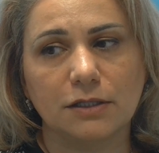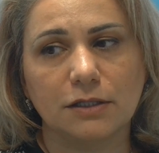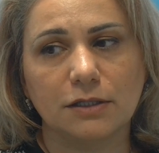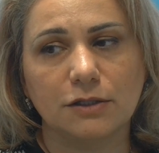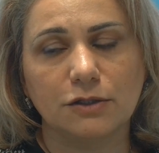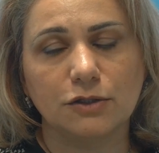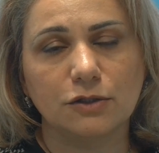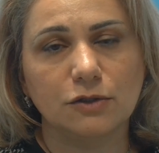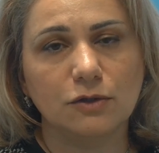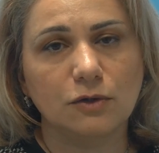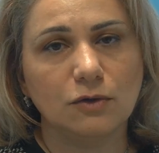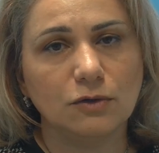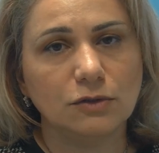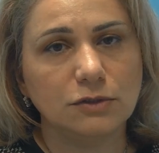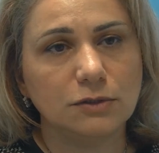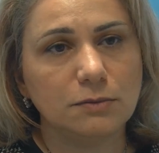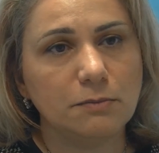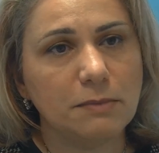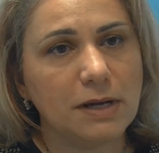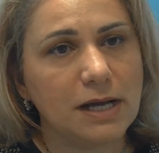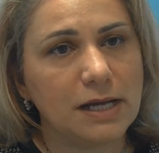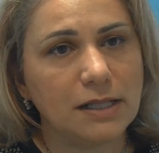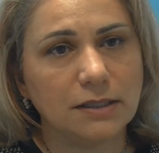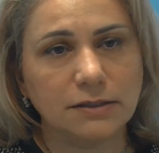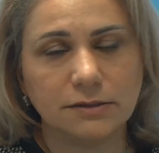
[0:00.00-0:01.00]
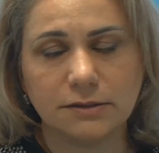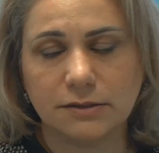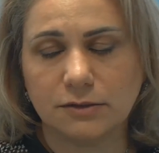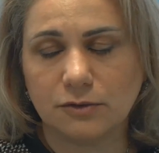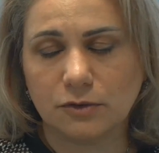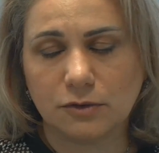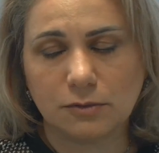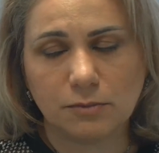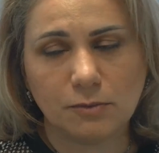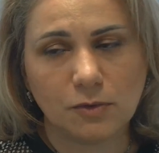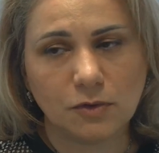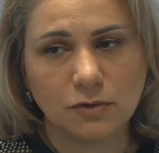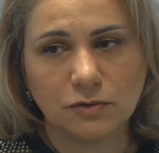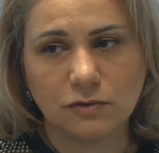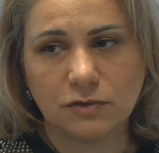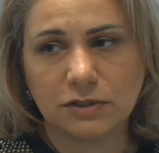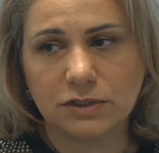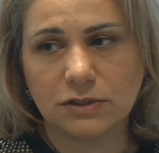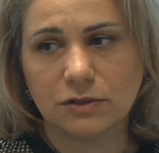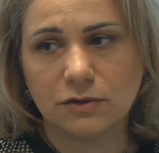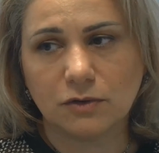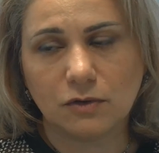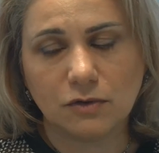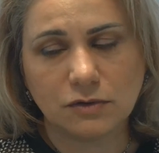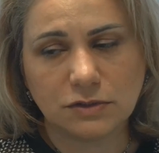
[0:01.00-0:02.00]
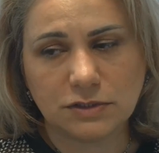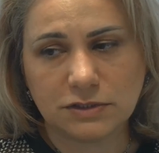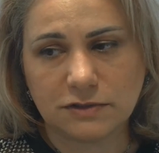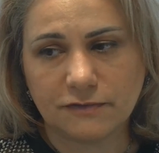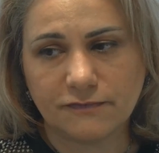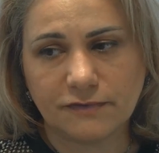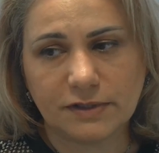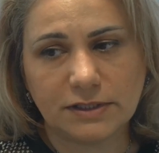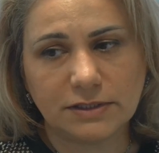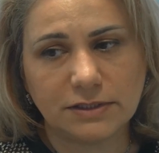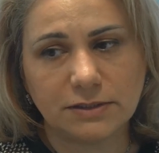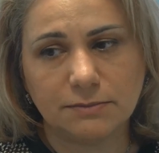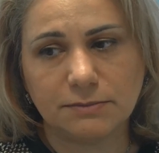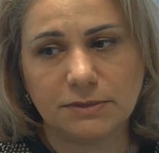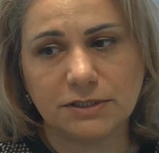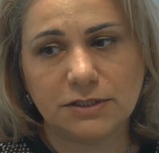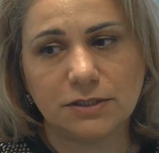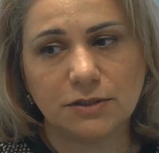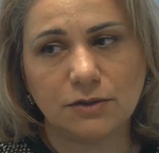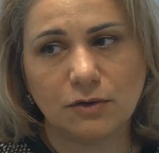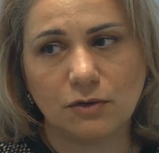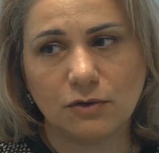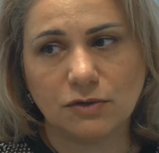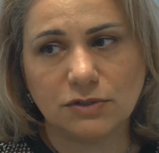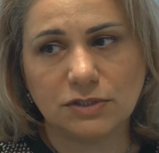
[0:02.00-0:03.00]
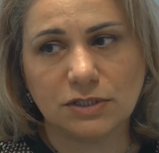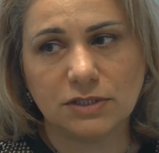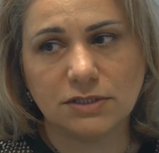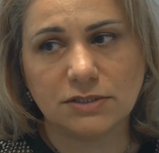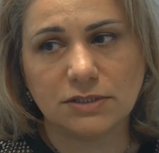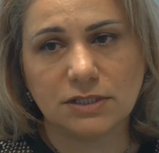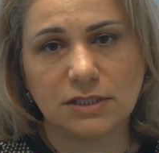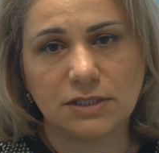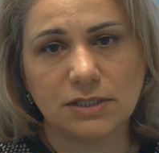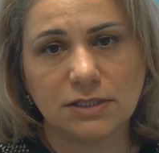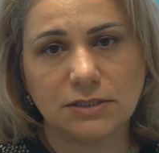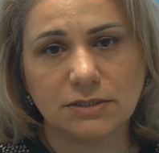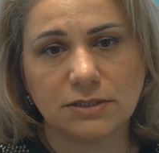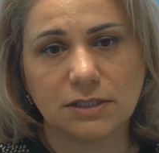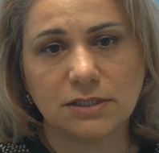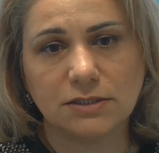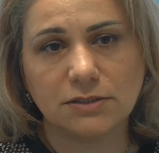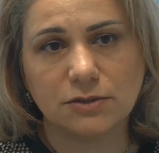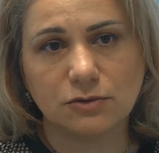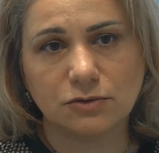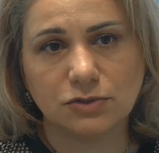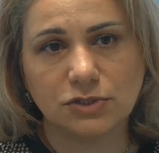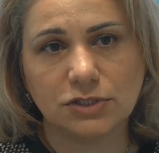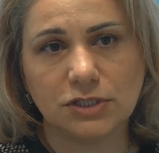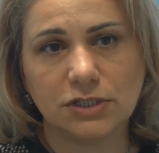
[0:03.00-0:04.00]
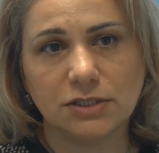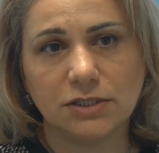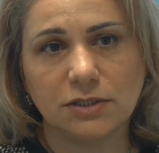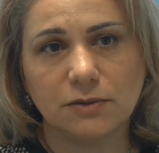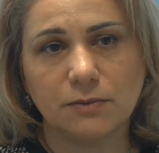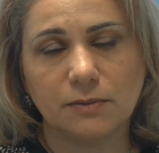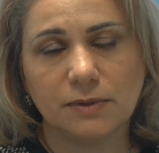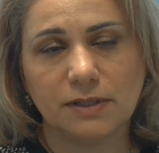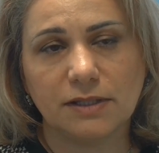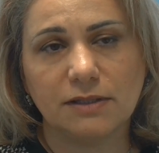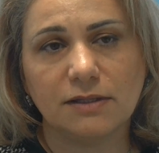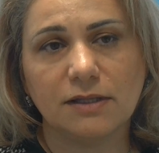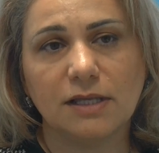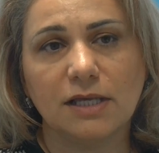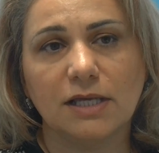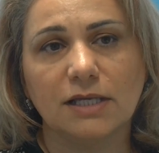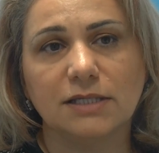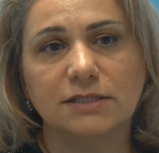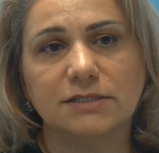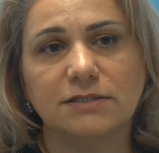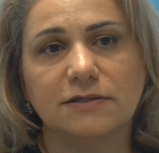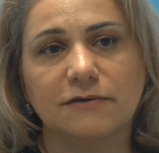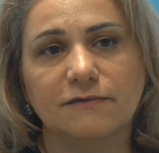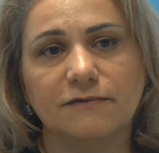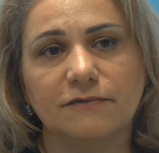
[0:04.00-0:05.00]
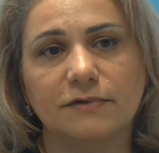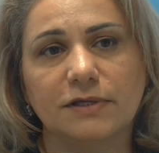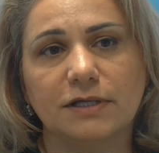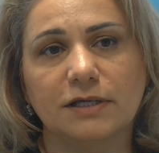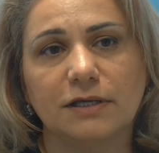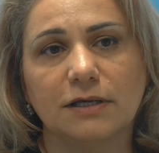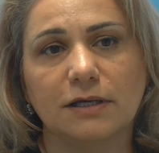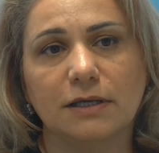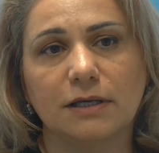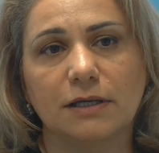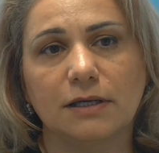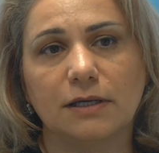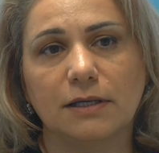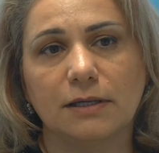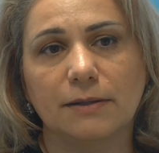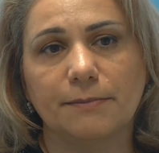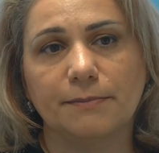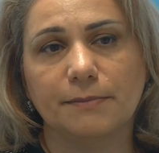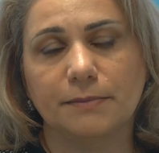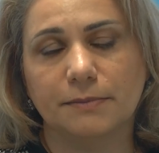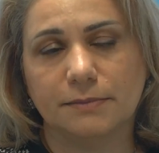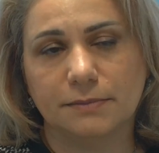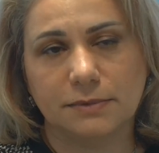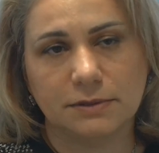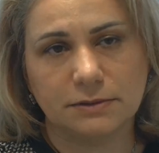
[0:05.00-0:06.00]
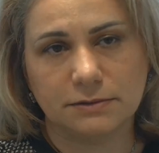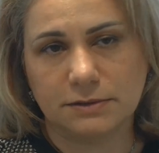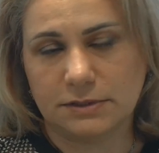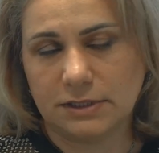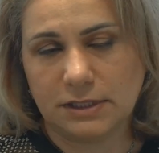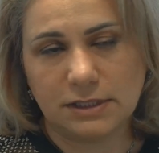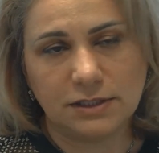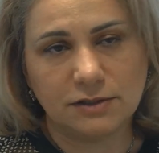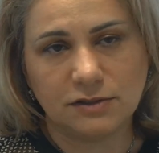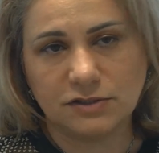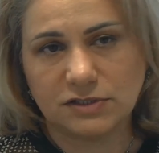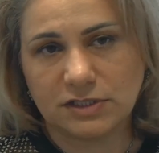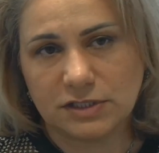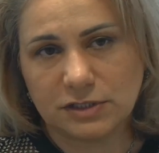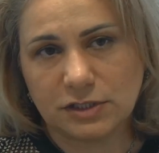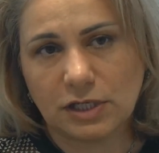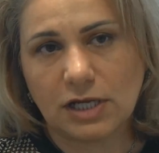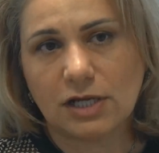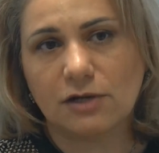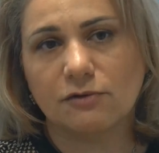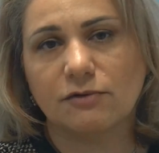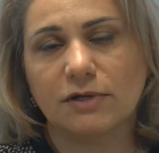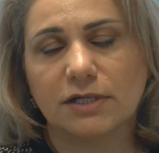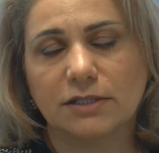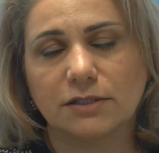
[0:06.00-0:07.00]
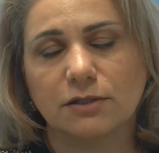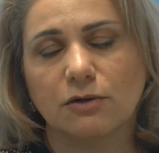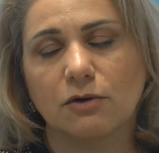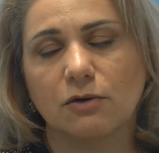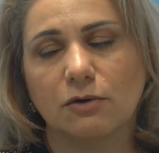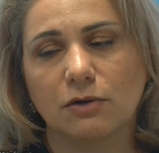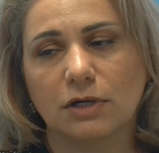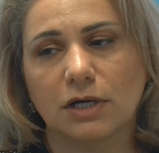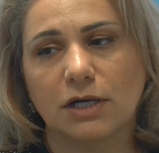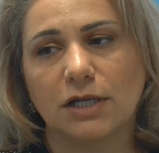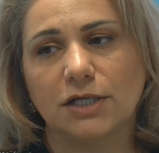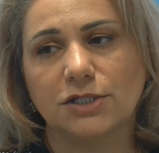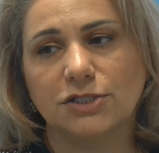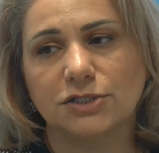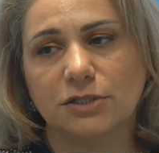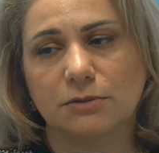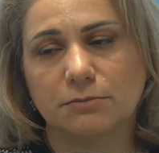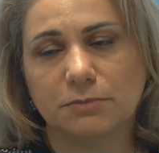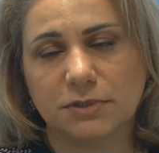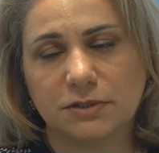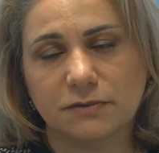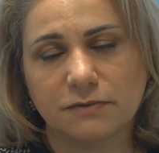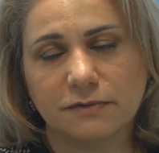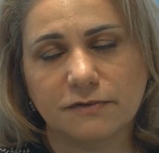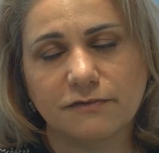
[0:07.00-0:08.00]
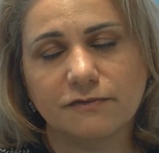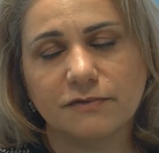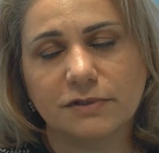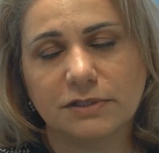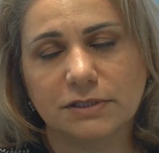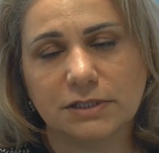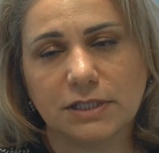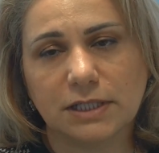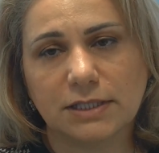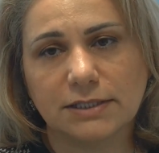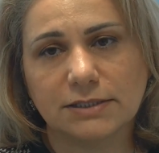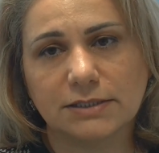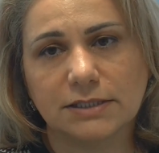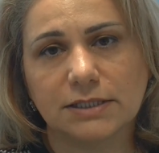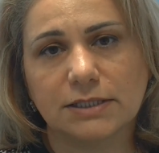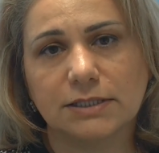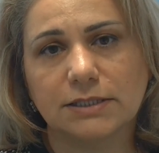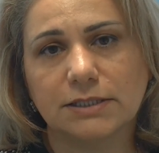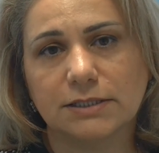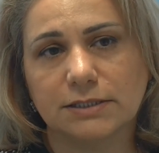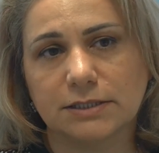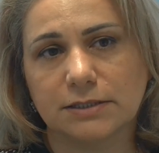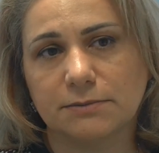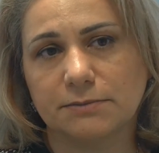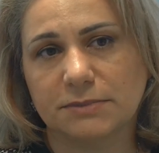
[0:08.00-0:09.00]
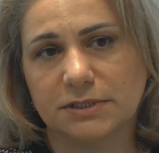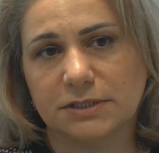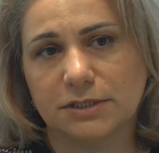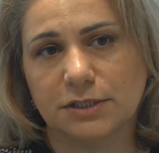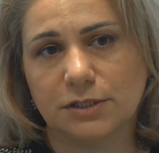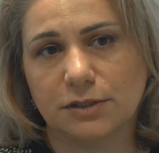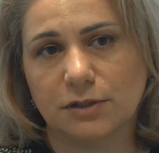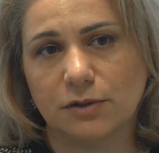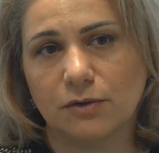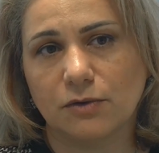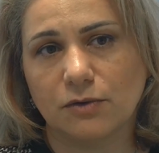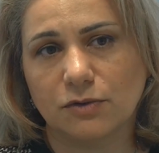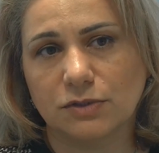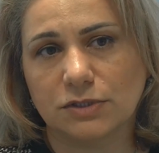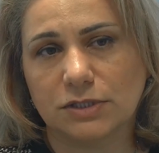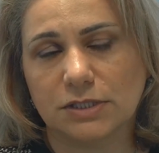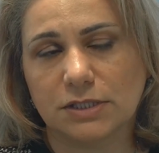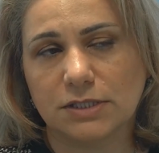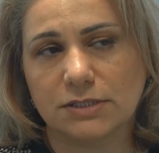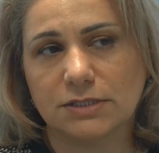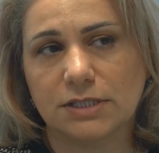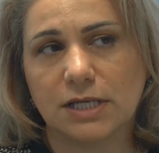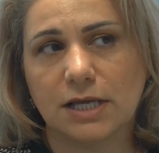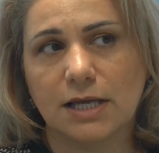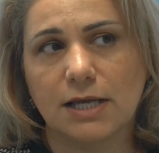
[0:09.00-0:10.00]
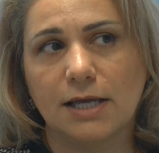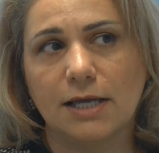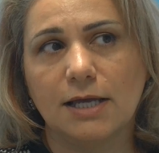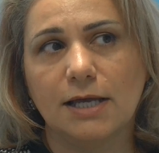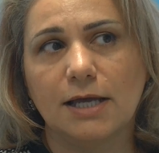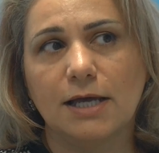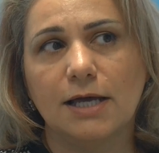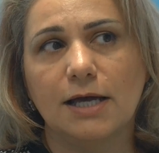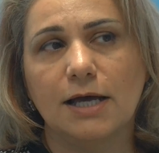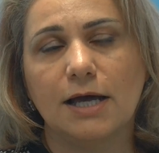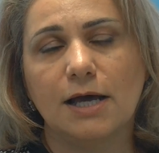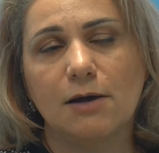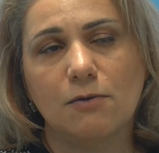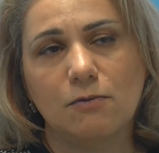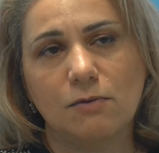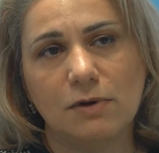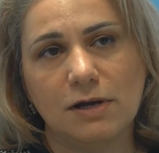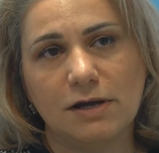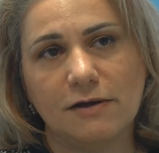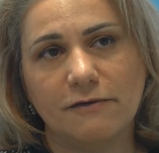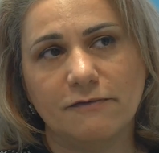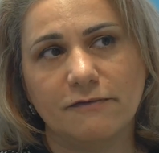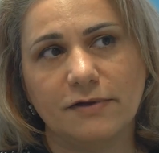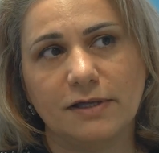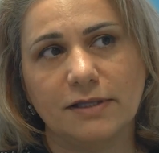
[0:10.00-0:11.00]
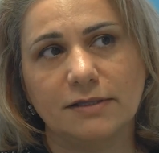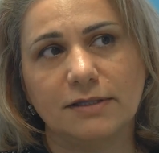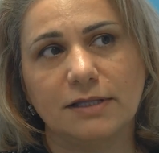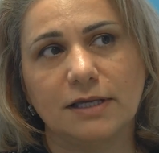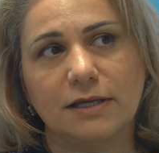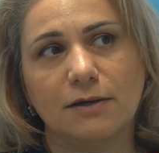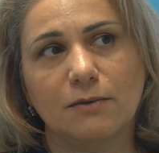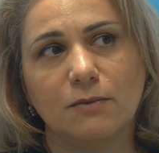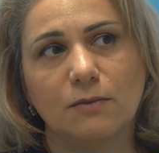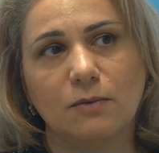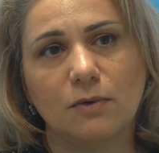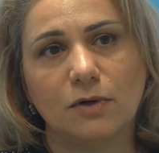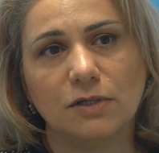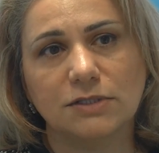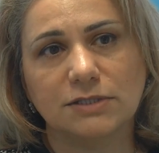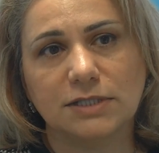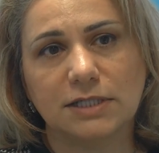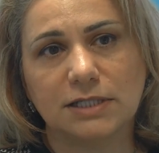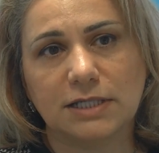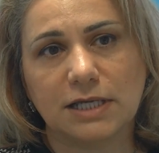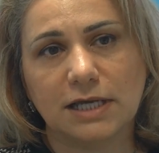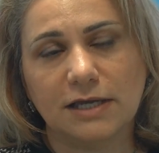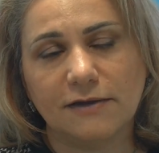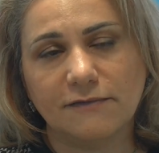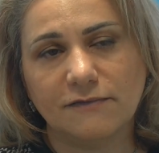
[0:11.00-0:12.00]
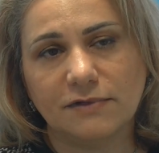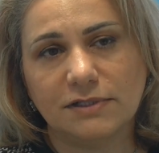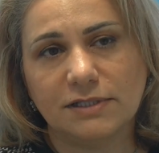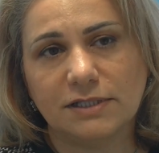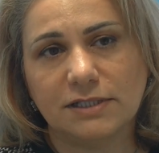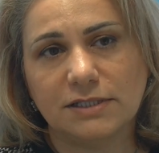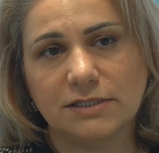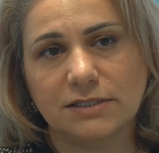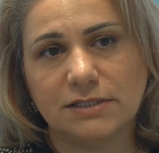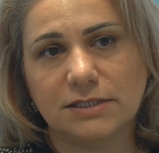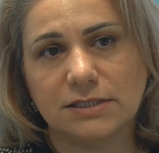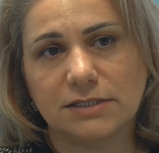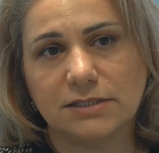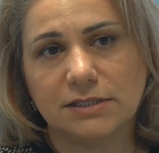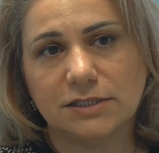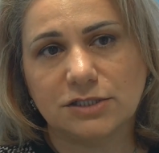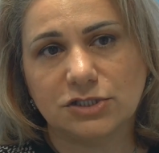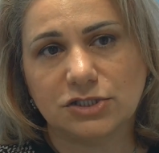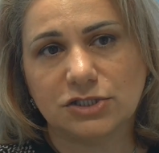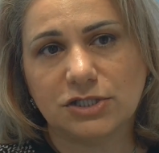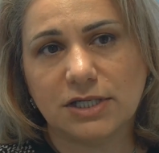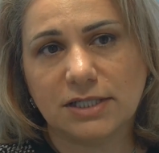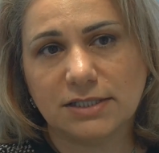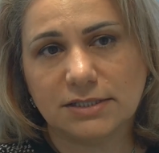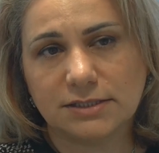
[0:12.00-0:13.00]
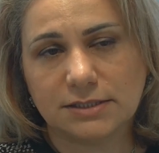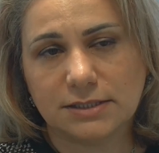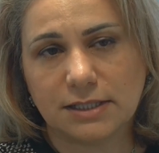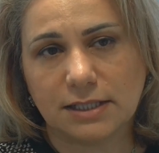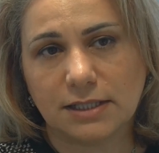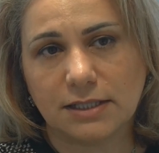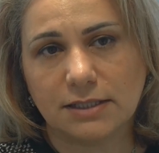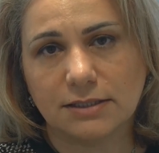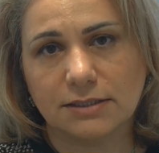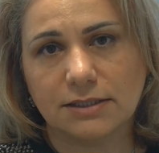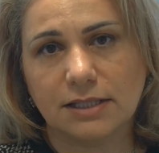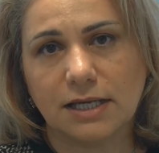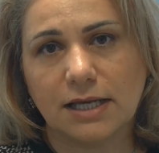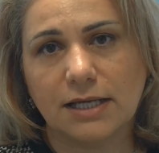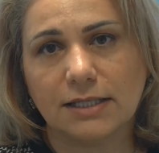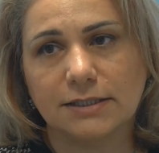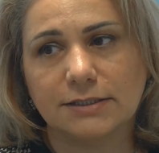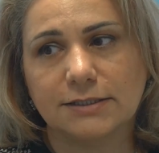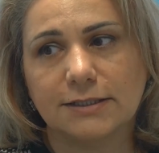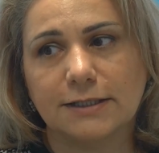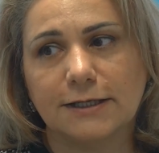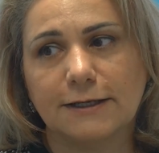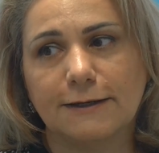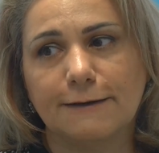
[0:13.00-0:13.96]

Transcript: not mild, not moderate, not severe endometriosis is associated with severe, there is a direct correlation between fertility and endometriosis. However, there was an evidence suggesting that